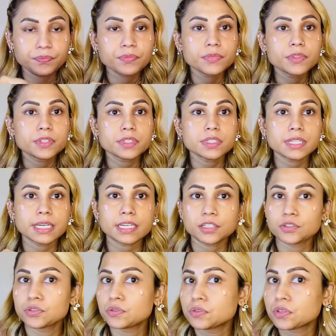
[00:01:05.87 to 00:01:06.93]
just like
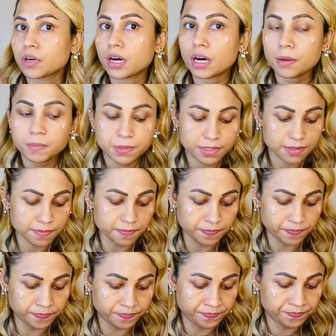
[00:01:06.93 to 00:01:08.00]
2 drops
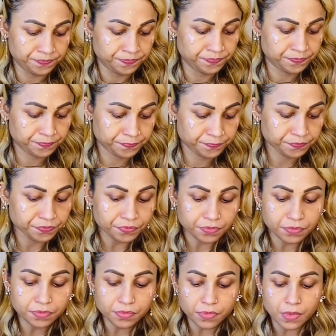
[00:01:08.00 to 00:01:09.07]
and
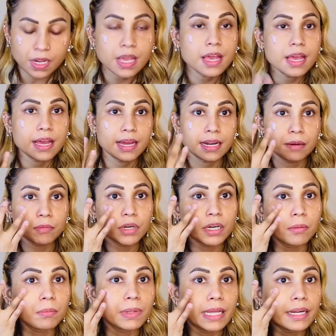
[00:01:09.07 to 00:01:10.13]
I'm gonna
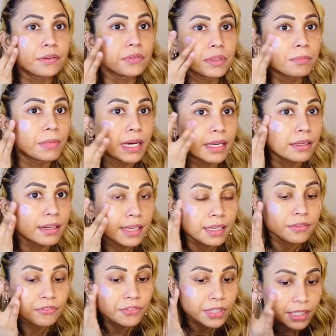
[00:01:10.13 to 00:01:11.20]
blend with my
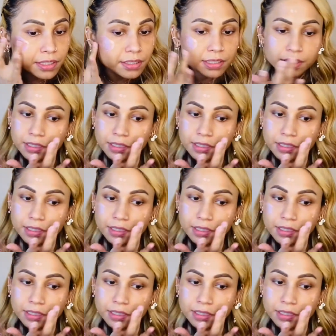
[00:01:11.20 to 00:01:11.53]
finger.